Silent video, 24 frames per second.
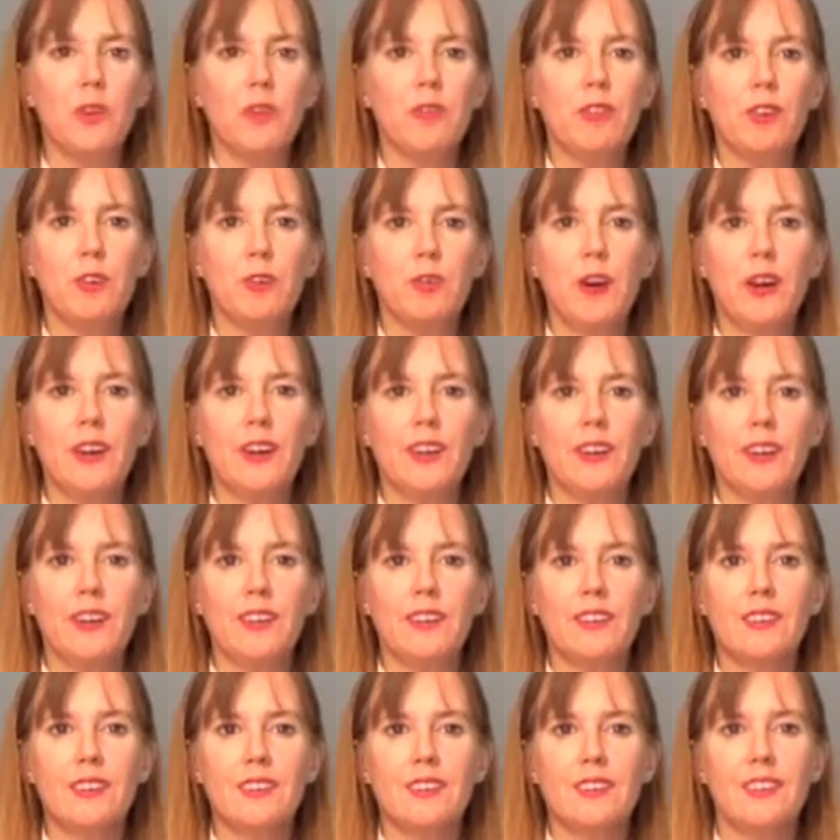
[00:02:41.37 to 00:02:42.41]
if you're ready,
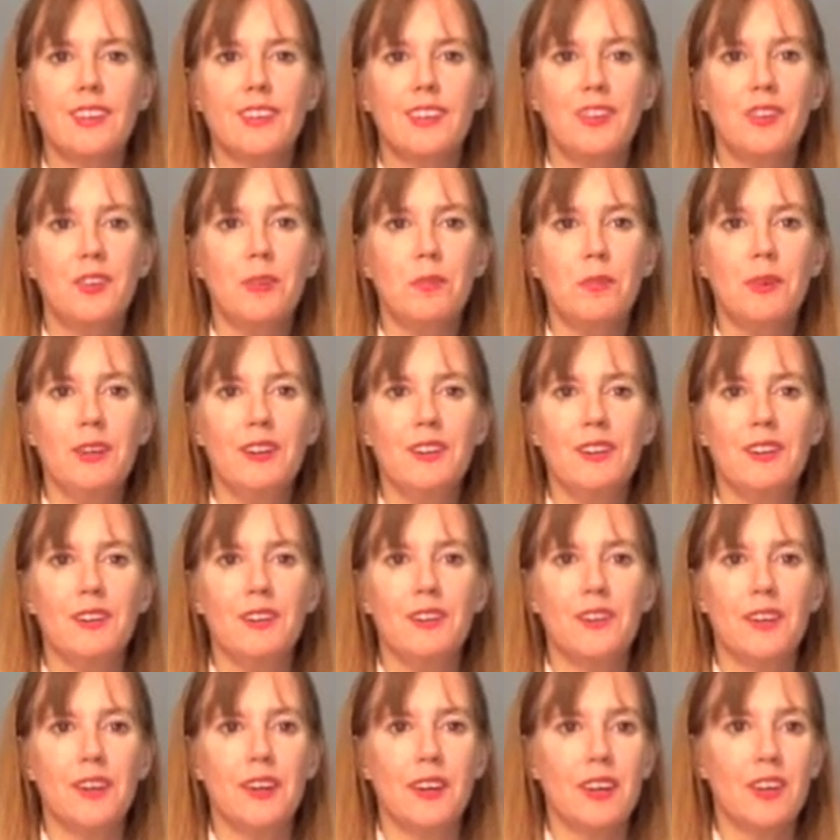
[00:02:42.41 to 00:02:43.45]
let's meet in
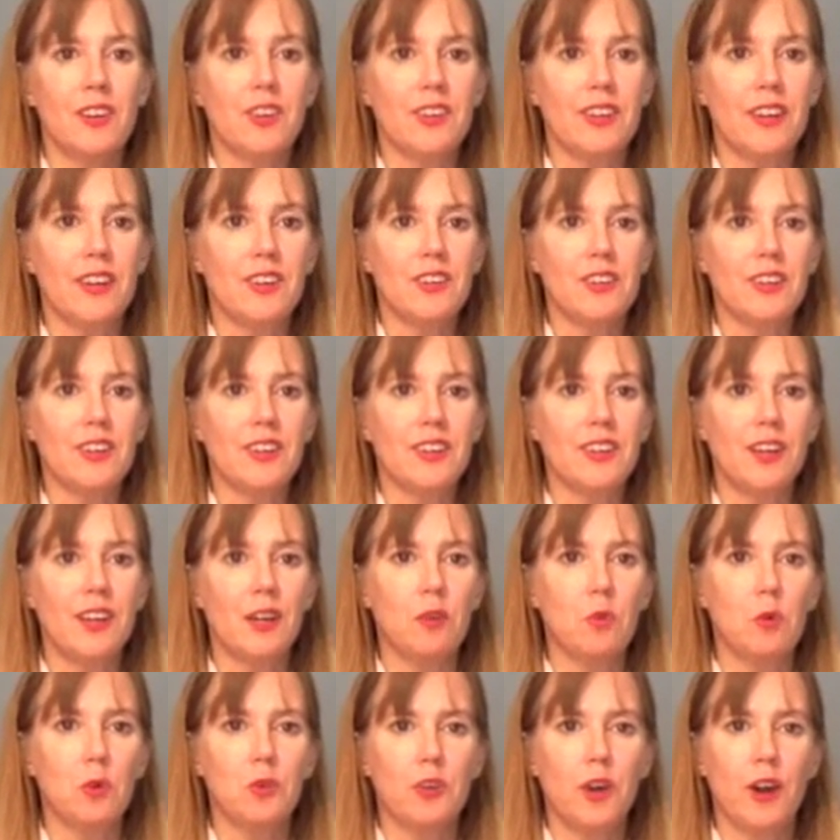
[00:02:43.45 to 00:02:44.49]
the next lesson
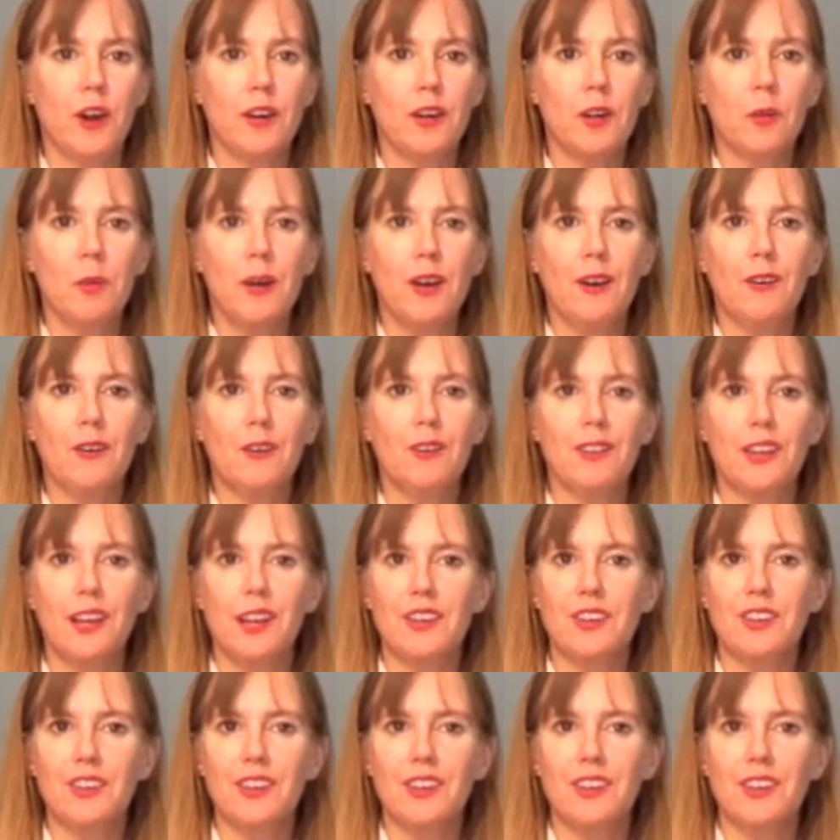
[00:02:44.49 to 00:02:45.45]
and we'll talk about glass